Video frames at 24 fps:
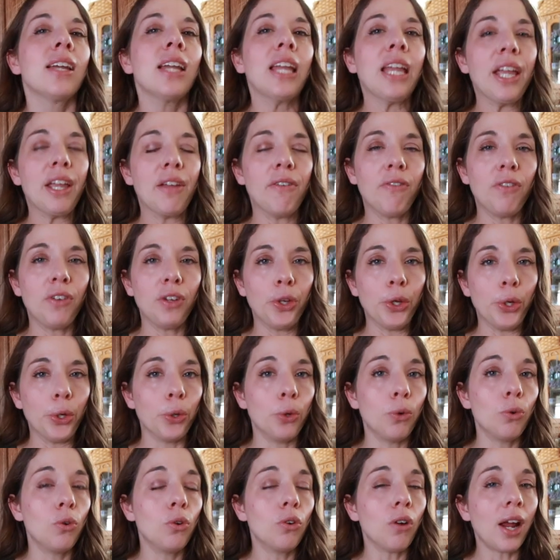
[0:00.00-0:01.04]
if
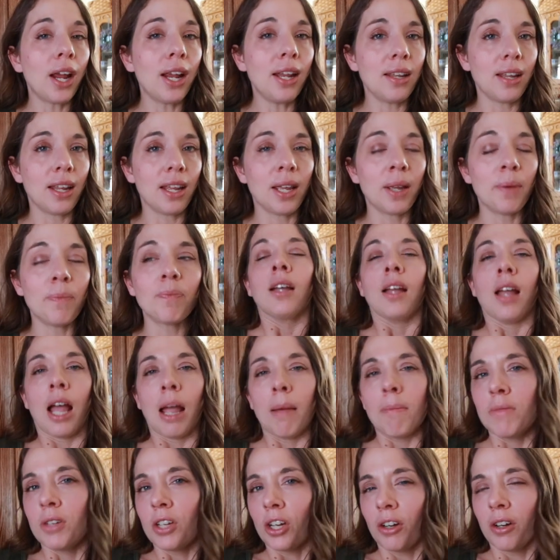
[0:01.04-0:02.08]
you grind it.
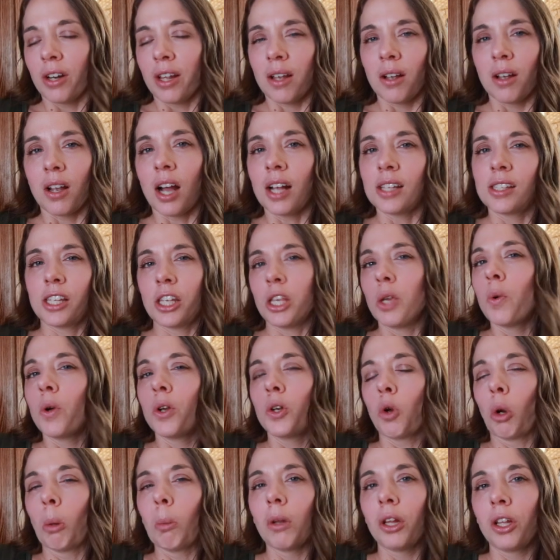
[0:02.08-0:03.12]
I'm turning cuts that you would
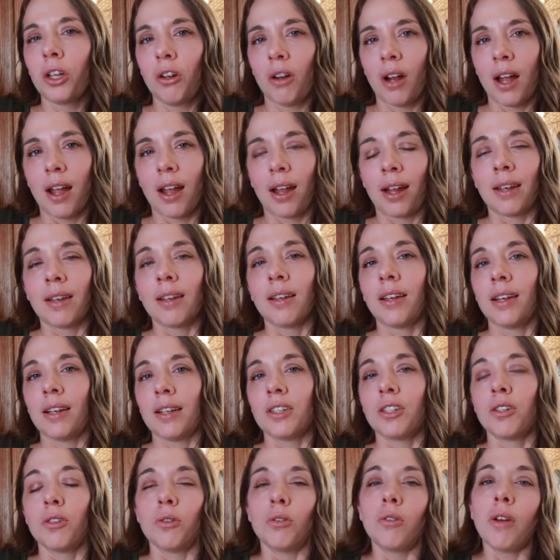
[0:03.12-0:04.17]
normally grind
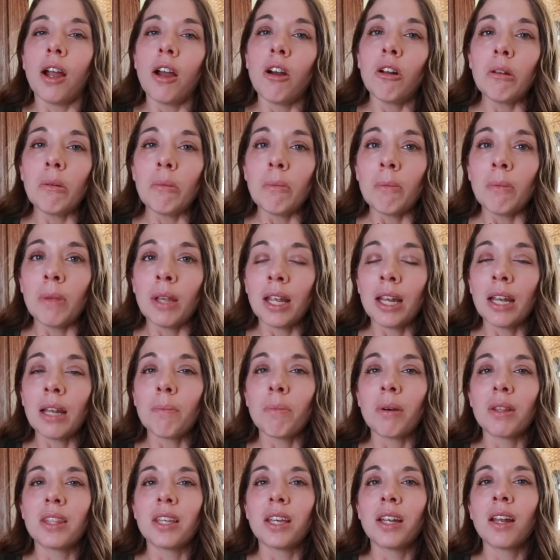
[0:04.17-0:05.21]
into ground meat,
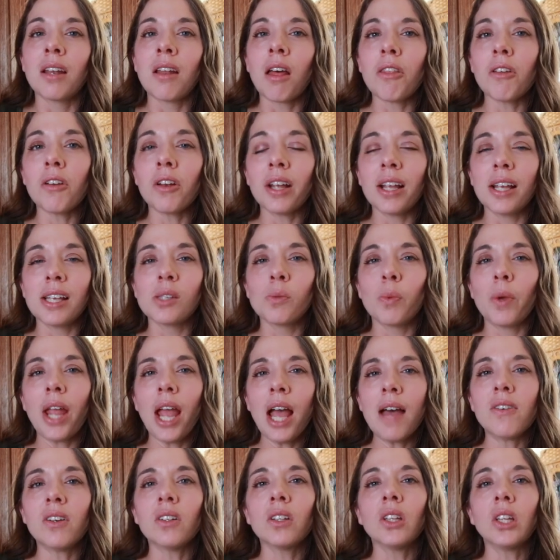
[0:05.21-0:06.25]
but then another is we
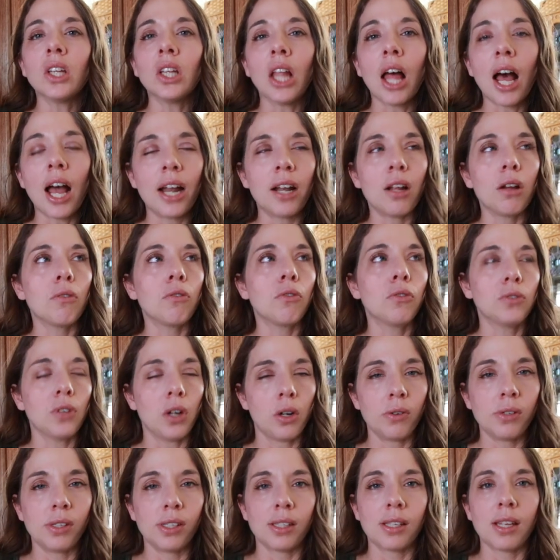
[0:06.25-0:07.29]
have a lot of
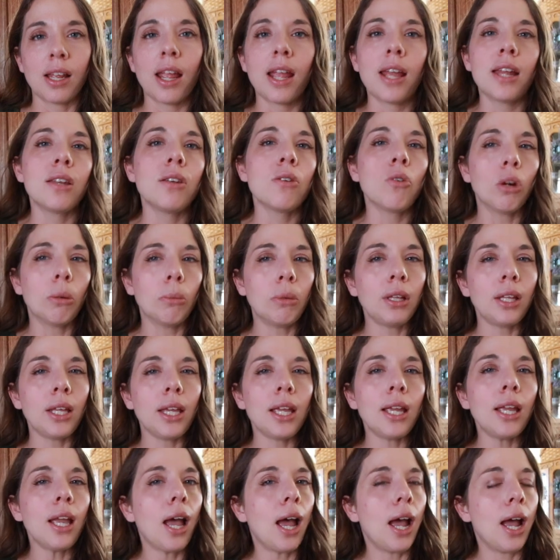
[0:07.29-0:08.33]
roasts. And
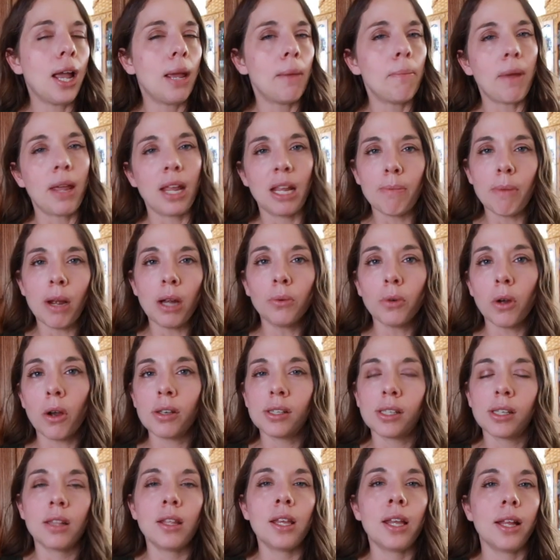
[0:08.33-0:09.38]
normally I make my
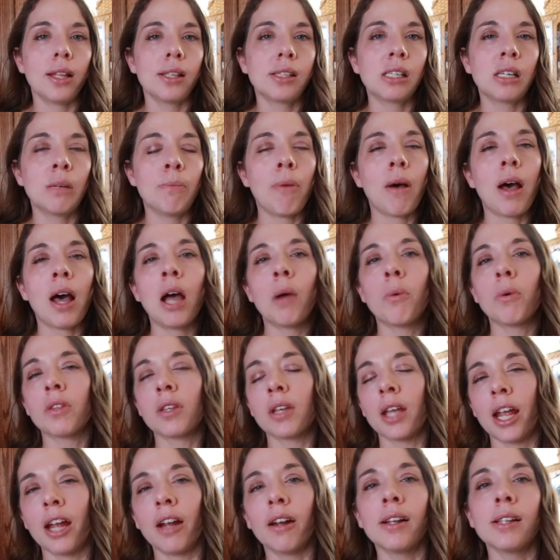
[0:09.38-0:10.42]
roast in the Instant Pot with
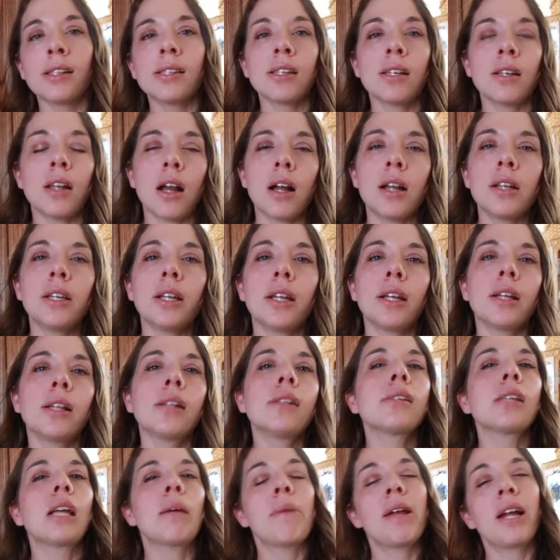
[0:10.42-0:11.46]
carrots and
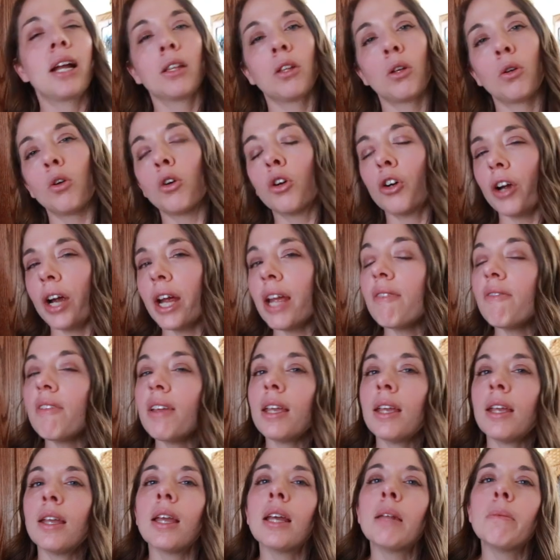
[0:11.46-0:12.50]
onions. I make a little
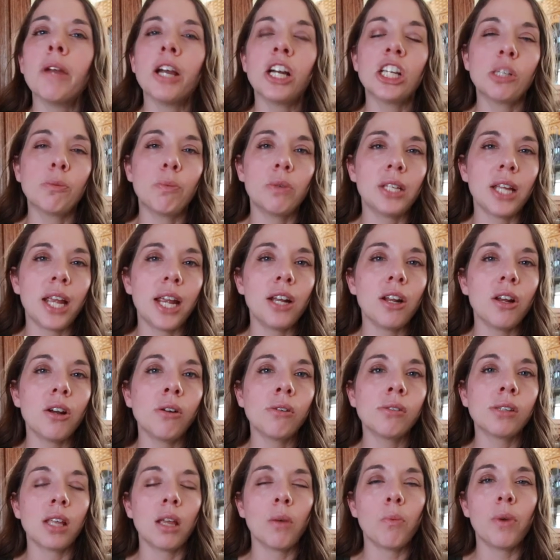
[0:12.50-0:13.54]
gravy and mashed
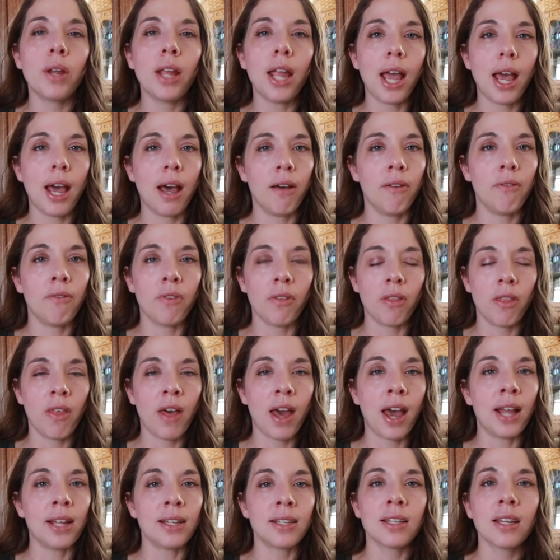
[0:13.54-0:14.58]
potatoes, and we have
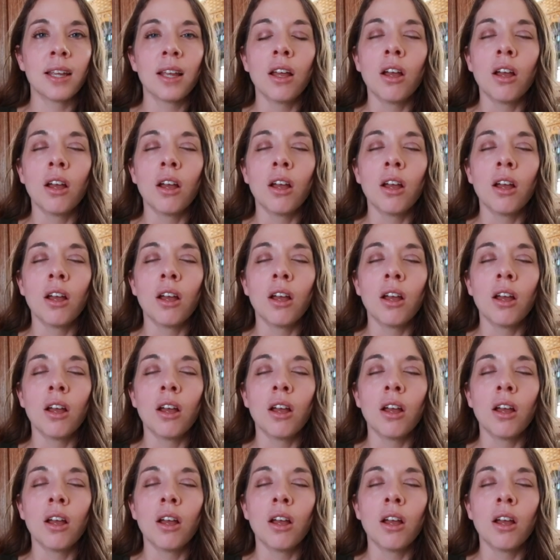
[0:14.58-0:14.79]
that